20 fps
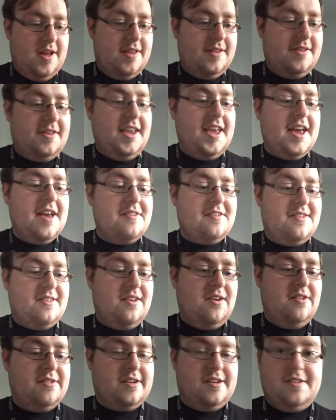Dear
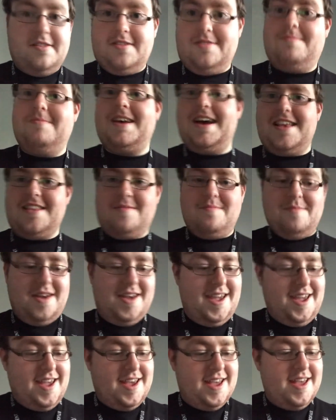students, that's
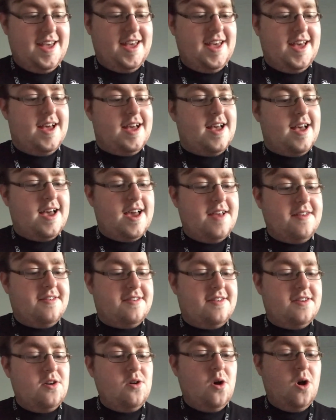me. As
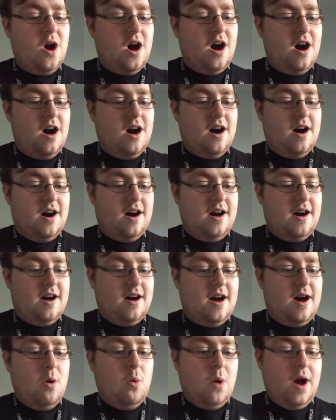you are
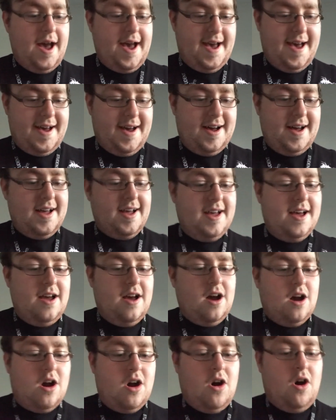aware,
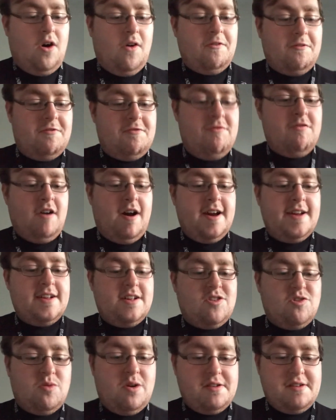on Friday the
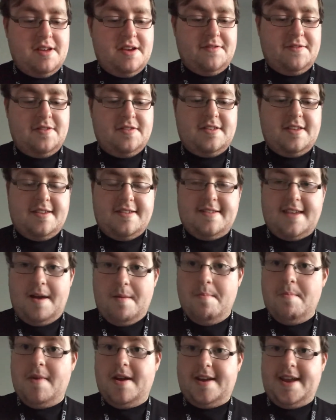20th of
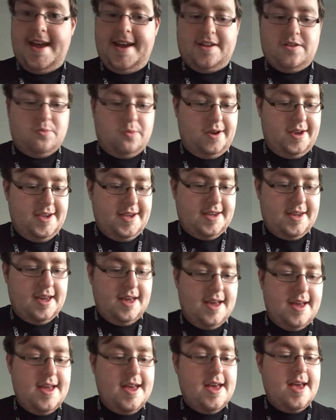December next week,
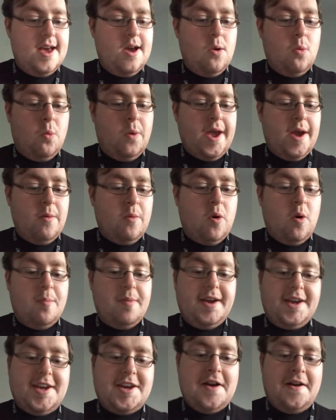we will
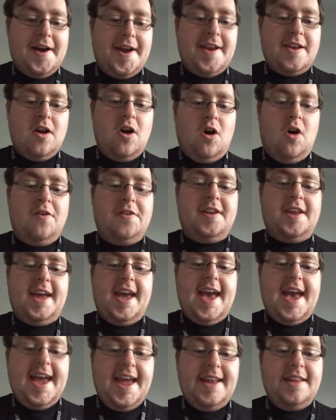be going on the
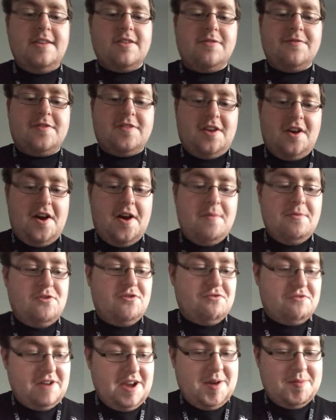end of term
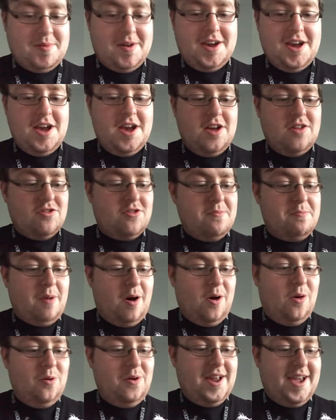trip to
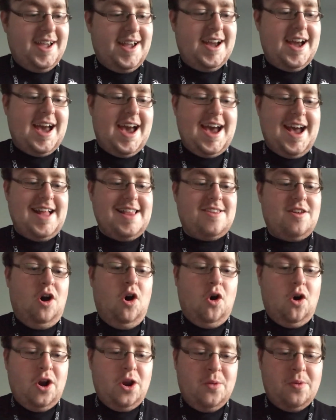bowling at
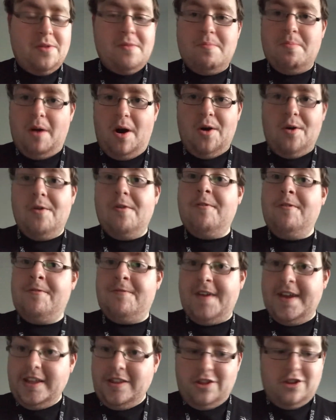Hollywood Bowl
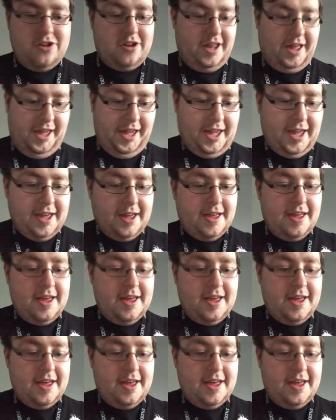Finchley,